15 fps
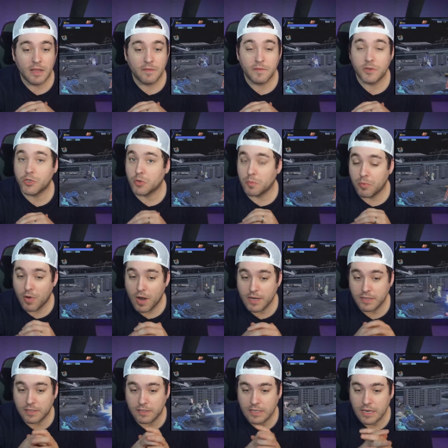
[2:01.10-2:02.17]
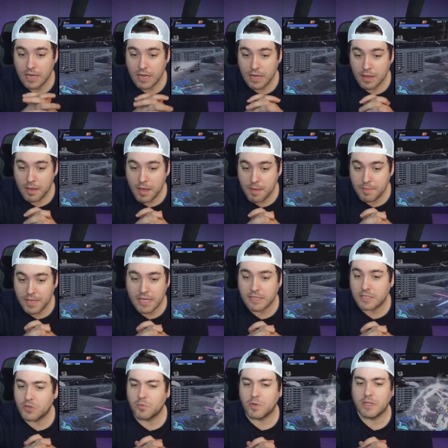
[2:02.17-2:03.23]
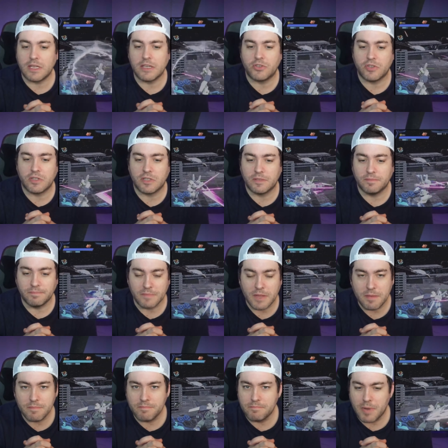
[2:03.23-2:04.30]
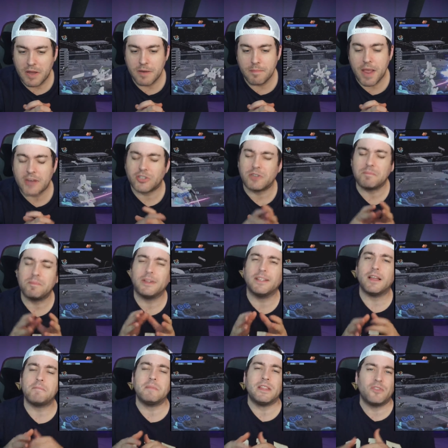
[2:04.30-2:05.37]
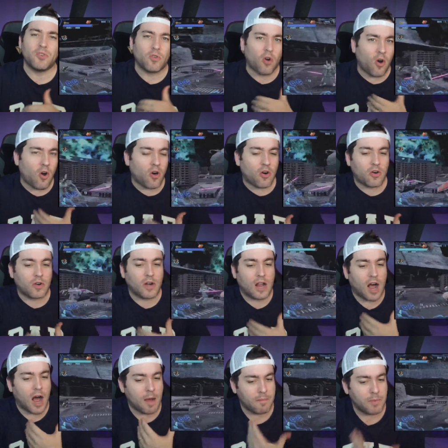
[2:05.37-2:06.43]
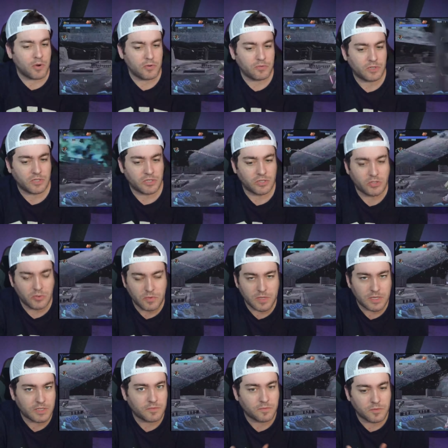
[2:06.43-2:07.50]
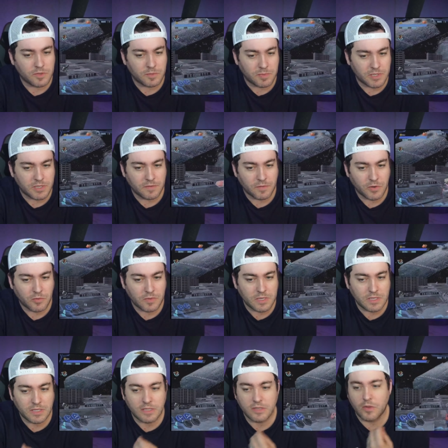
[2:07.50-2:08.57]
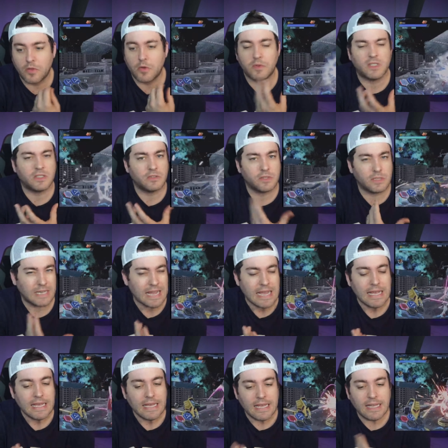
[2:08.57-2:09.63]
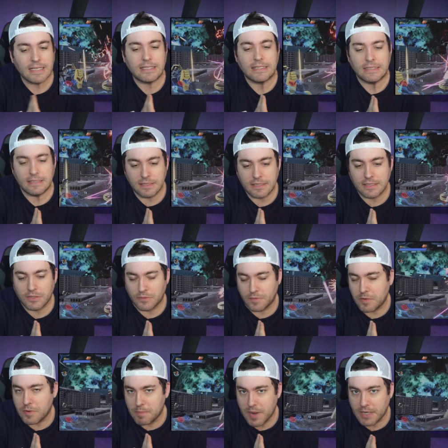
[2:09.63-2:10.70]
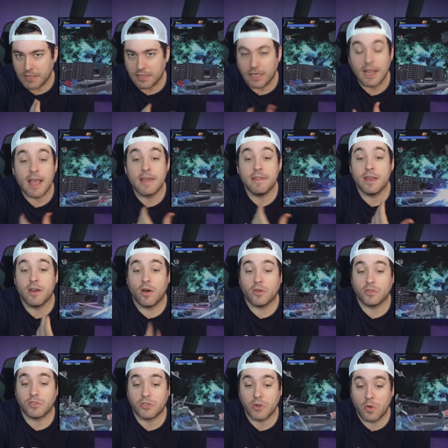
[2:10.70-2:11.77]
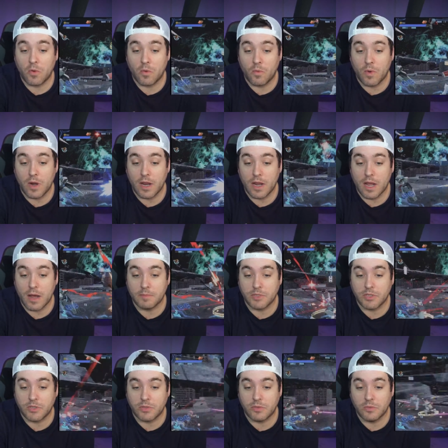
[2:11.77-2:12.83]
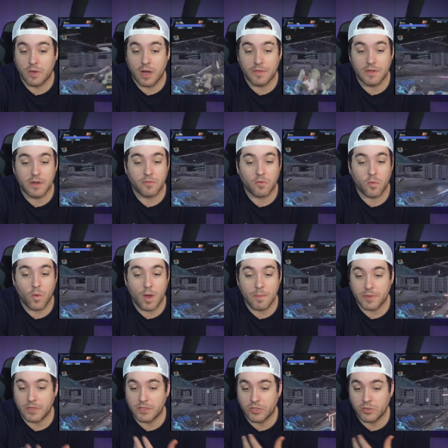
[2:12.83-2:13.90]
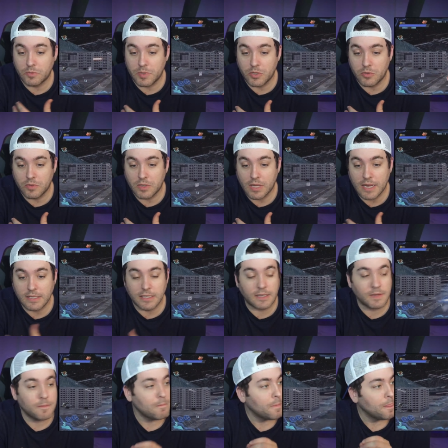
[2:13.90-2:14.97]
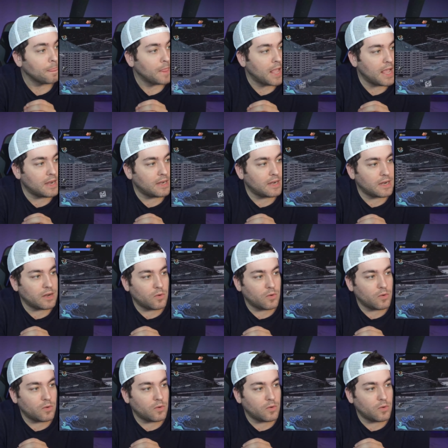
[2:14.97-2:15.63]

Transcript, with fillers: Fisher Price because it really is just button mashing. But I mean, there are combos to do in this for specific reasons, although still it's still very basic. And then also when it comes to the different weapons you'll be utilizing, and